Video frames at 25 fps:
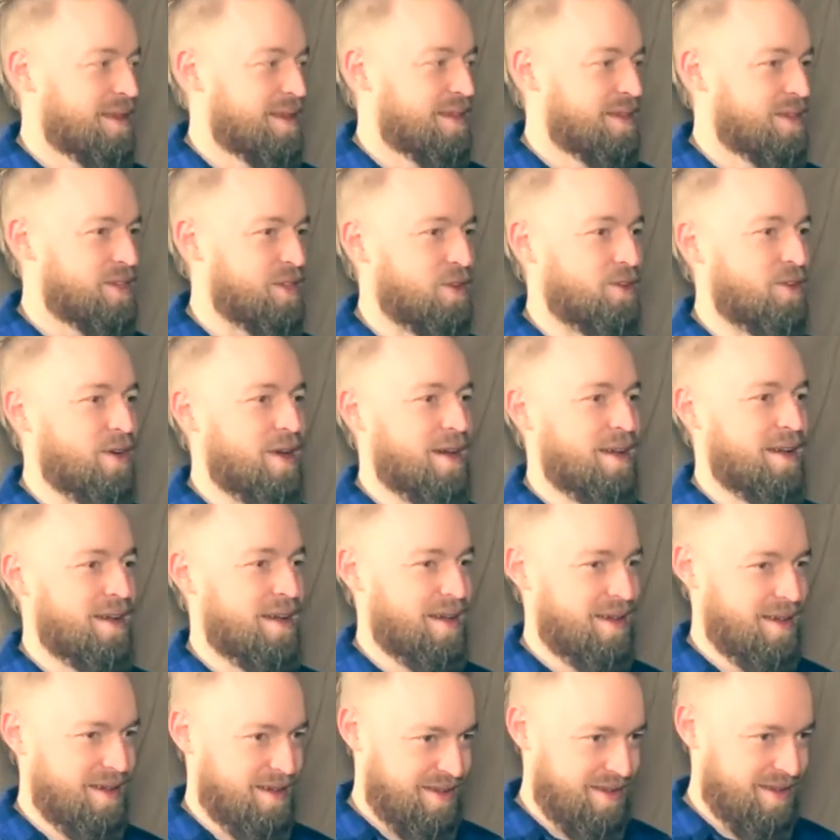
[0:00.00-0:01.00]
So.
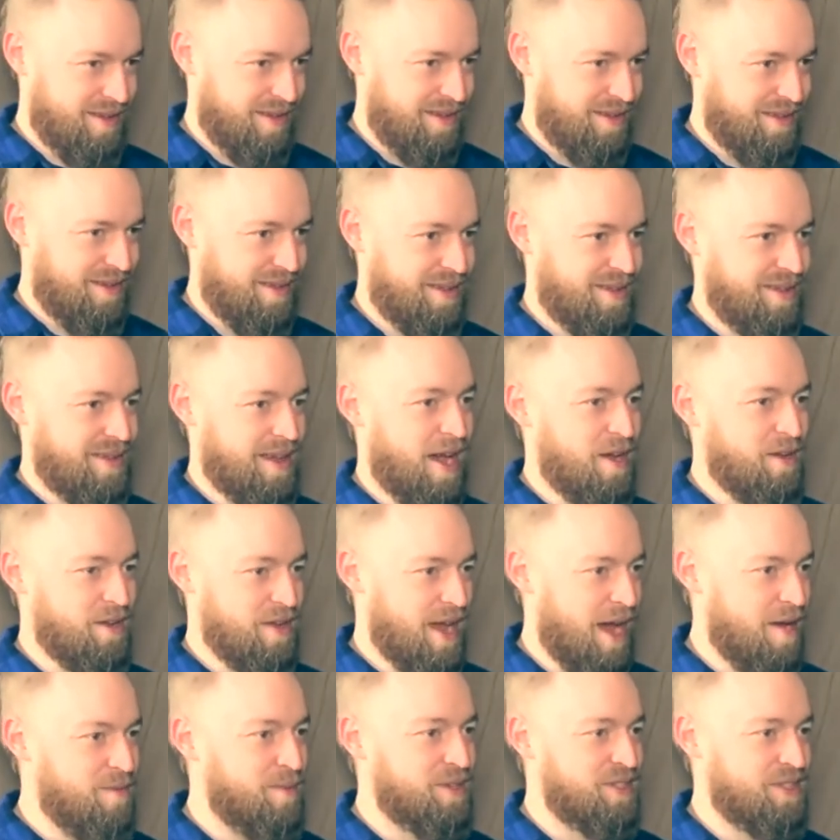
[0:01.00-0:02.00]

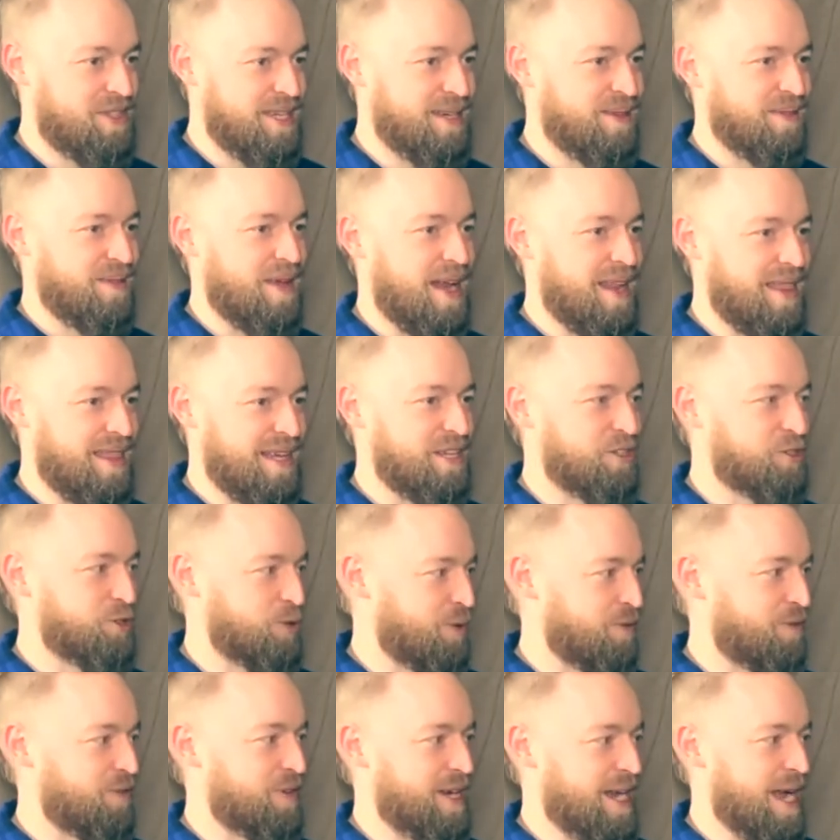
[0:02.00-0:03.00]
I've been seeing a lot of the
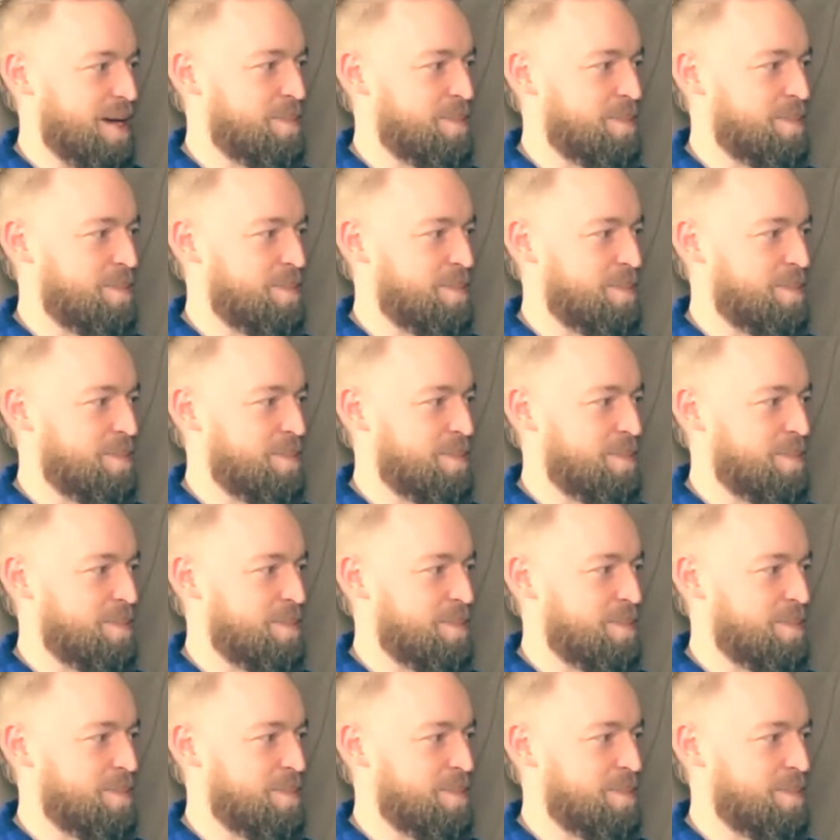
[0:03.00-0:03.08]
Control Freak